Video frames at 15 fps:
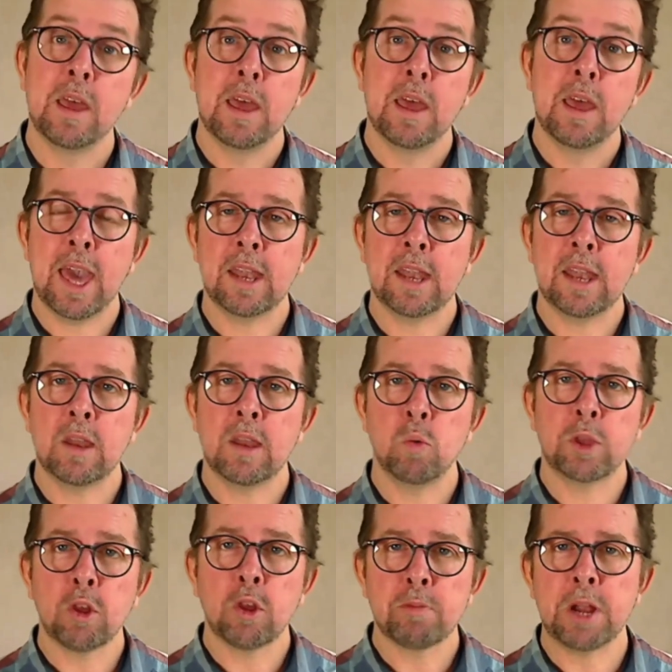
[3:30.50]
And
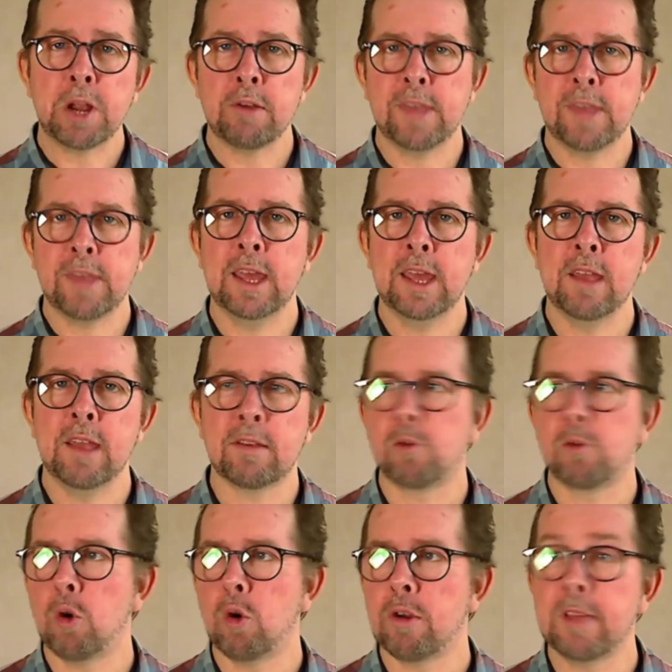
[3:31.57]
what those players get is, of
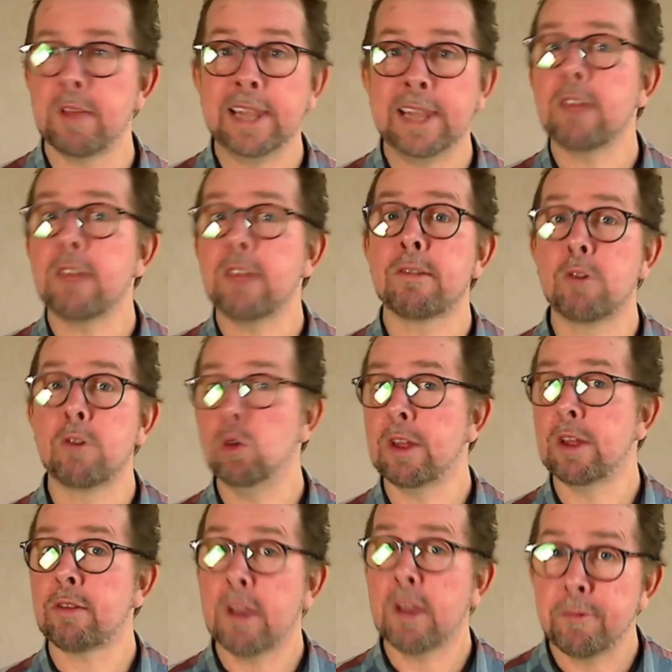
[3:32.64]
course, the latest,
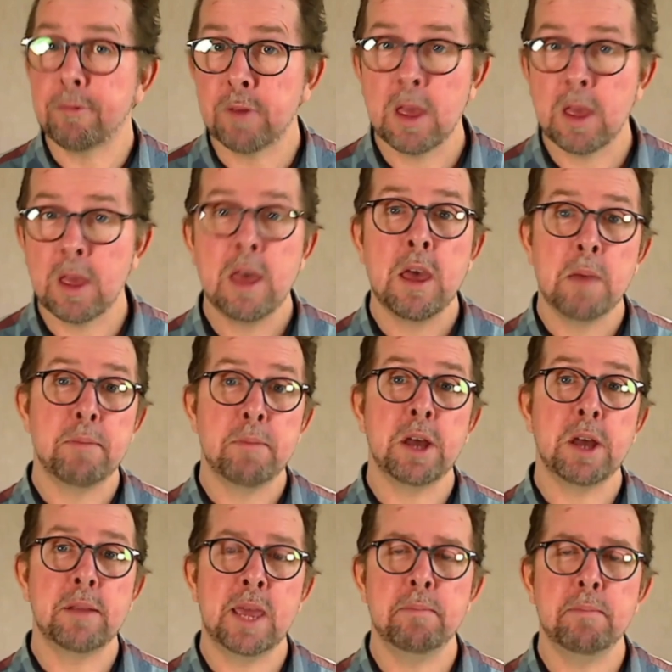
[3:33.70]
coolest stuff,
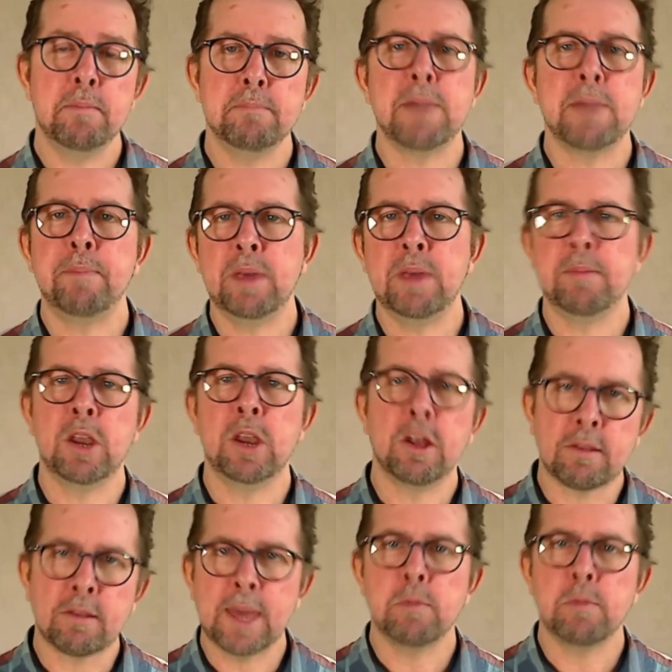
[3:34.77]
but it might be a bit
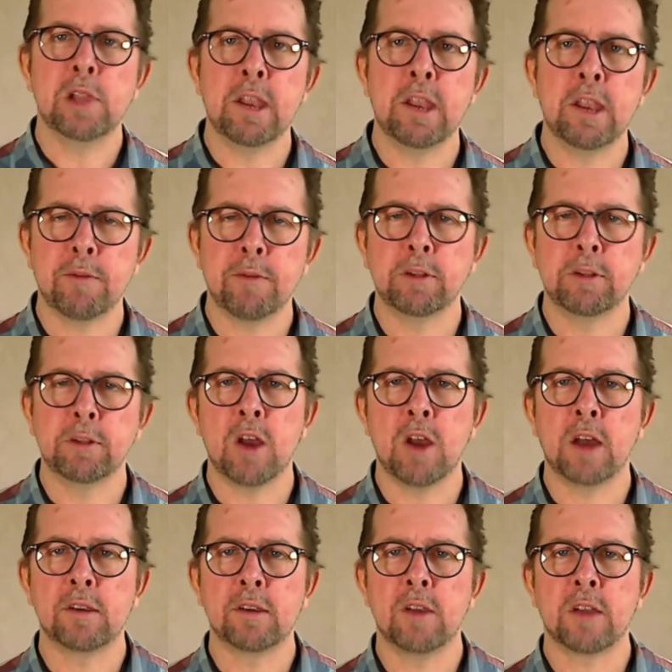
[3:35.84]
unstable, and it's definitely
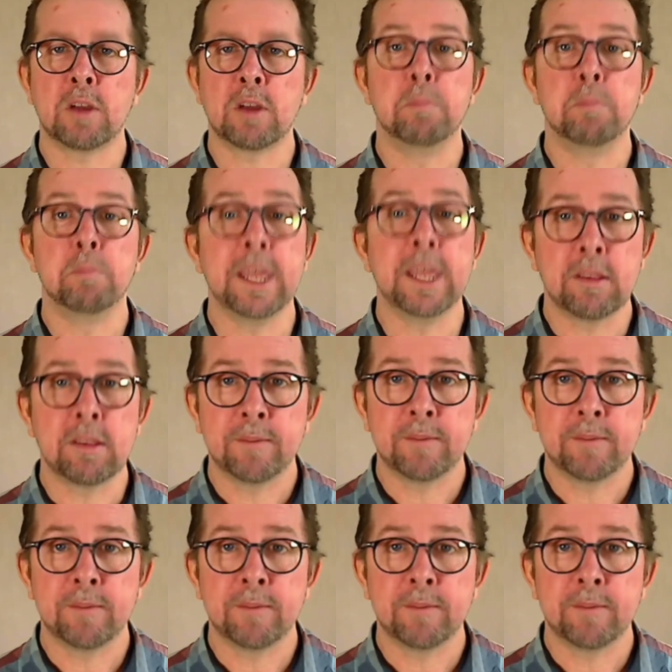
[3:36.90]
not complete.